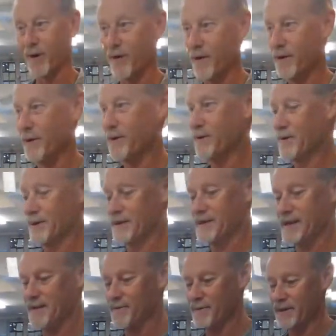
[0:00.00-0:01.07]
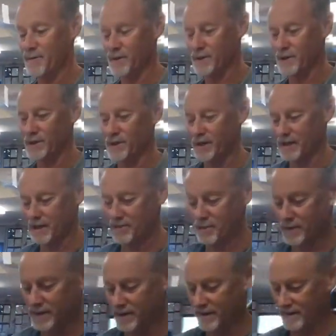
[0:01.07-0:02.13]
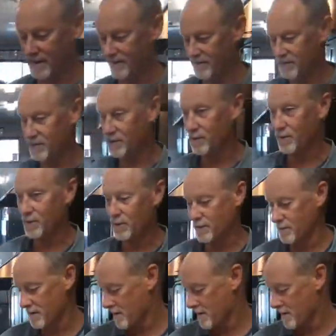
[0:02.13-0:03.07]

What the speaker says: going to do the same thing with the chicken. We need to leave it to cool.